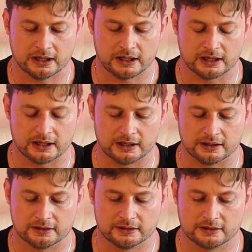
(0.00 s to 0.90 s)

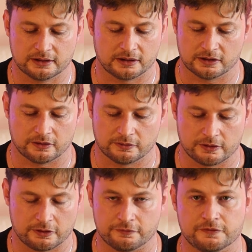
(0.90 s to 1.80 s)

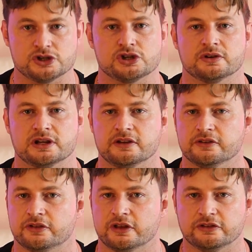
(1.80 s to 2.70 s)
the
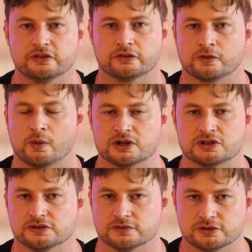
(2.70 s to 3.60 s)
fisheries, these sorts of
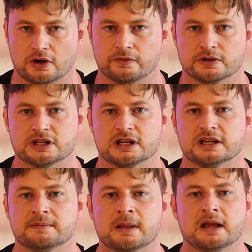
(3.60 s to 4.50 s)
questions of
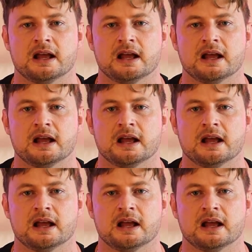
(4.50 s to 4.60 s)
sovereignty.